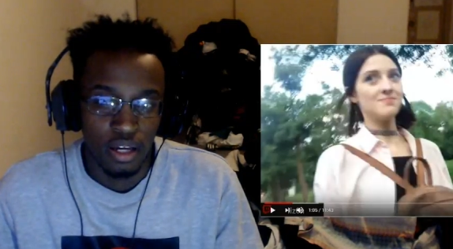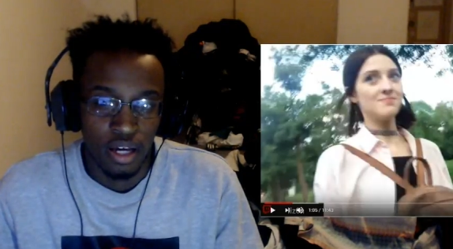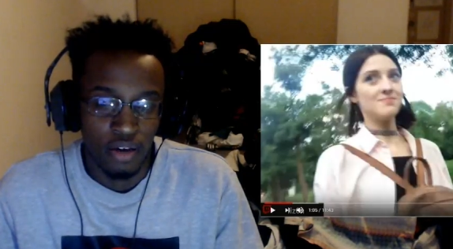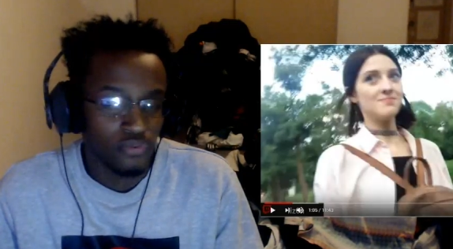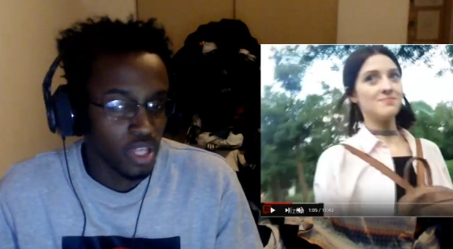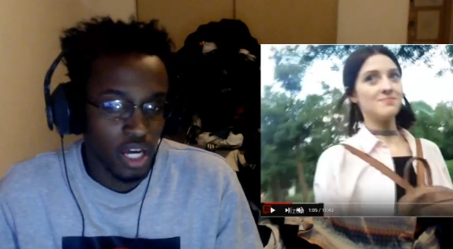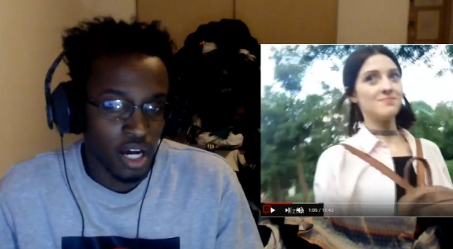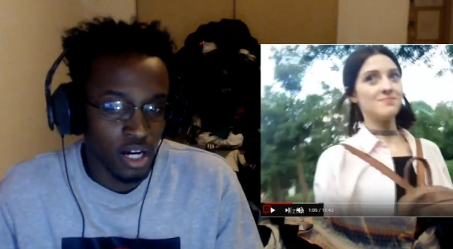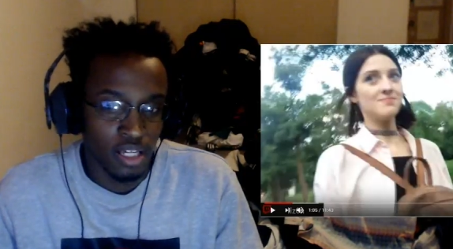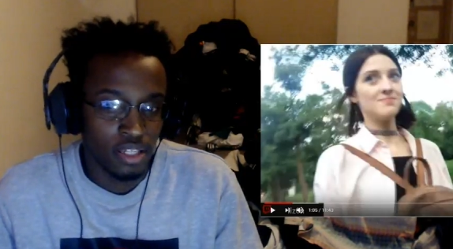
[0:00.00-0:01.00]
Speaker 1: I feel like I
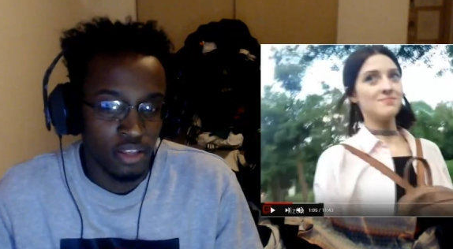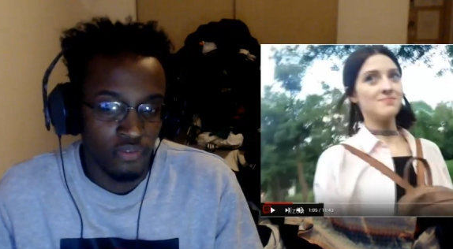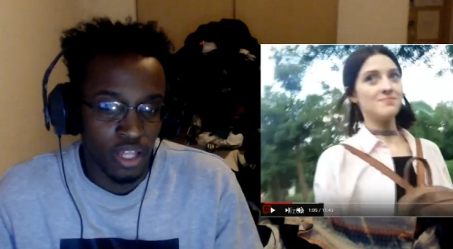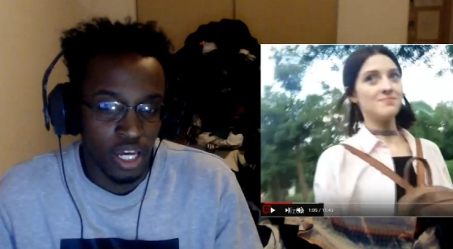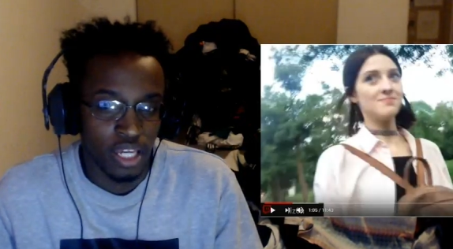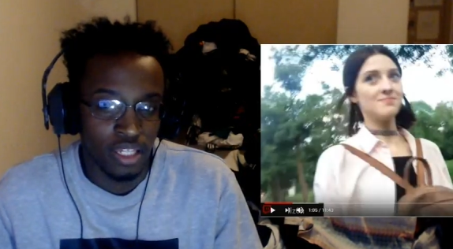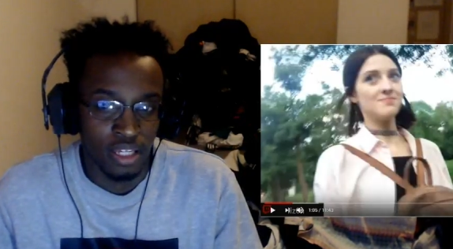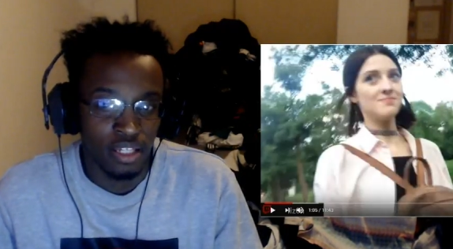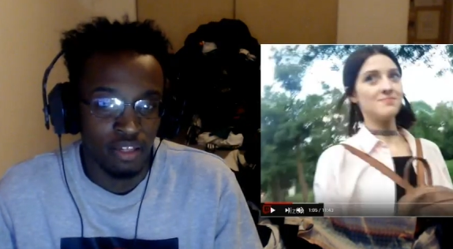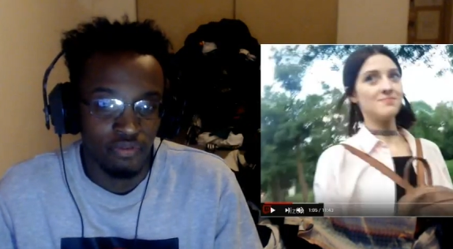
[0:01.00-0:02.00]
honestly feel like I've seen
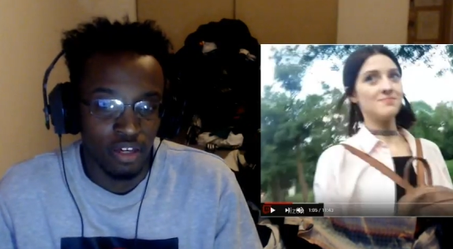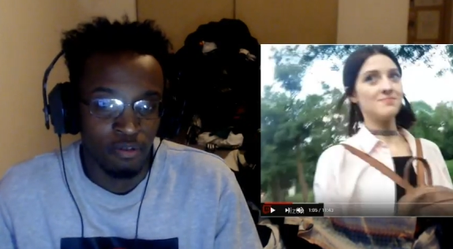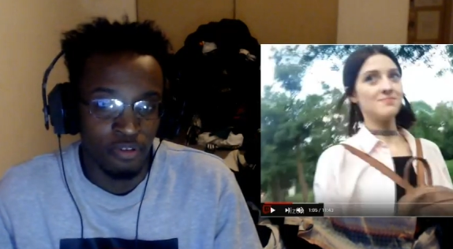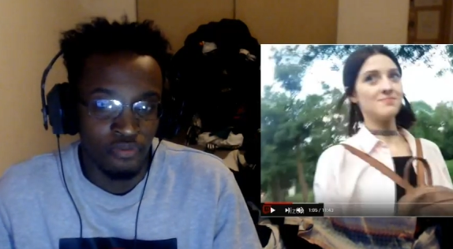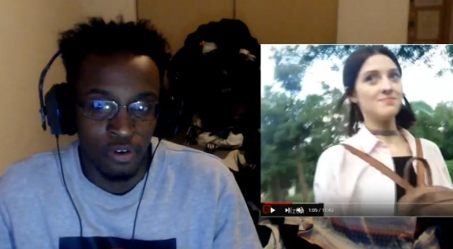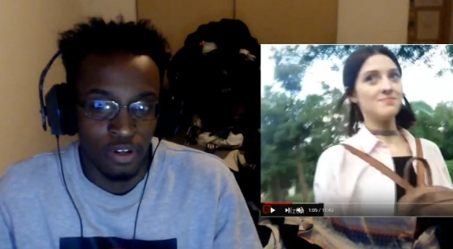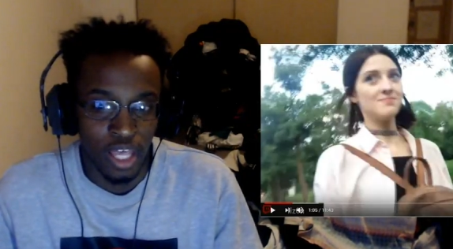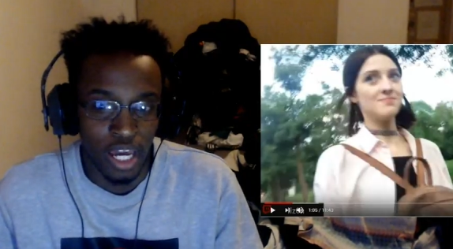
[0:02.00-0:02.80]
this video before. Like